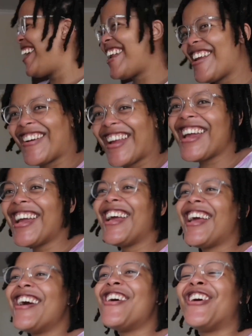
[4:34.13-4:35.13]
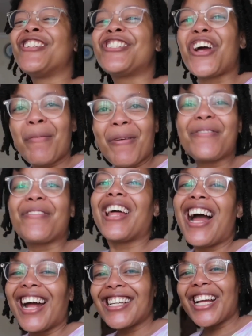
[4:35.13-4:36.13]
anyway on top of
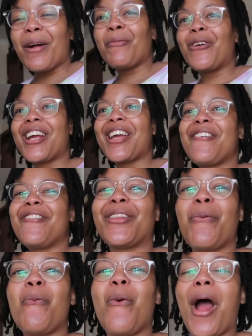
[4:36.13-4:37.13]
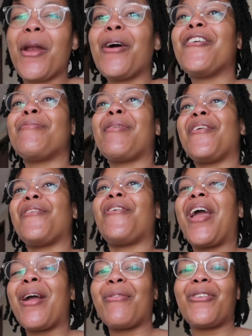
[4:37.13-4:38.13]
that i'm working with one of my
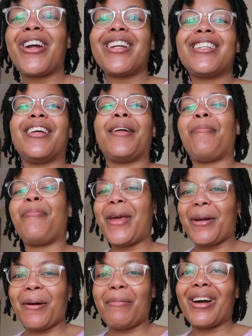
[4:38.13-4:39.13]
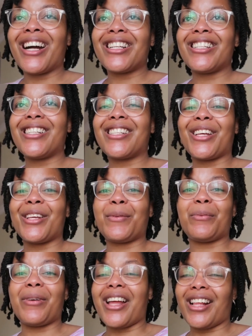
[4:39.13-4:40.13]
favorite makeup artists as
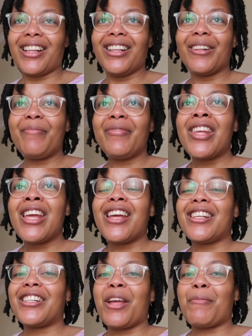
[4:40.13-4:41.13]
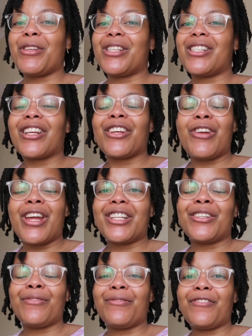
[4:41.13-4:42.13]
well his name is
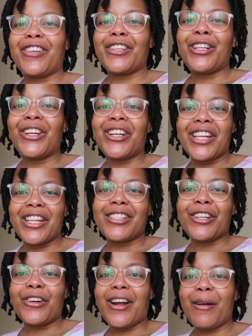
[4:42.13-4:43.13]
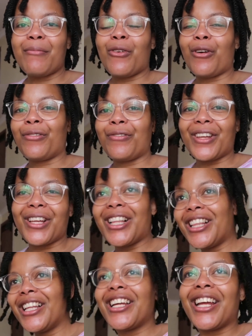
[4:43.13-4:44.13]
creative phil on instagram or
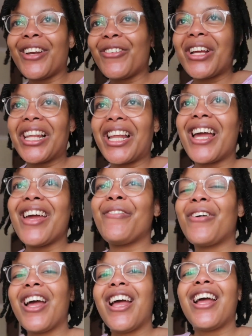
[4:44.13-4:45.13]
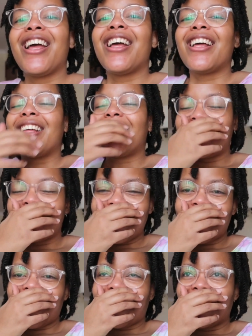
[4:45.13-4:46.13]
phil in real life this
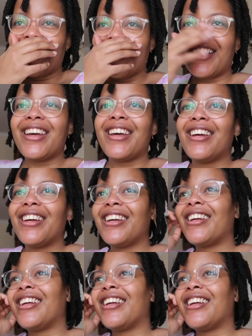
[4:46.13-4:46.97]
guy hey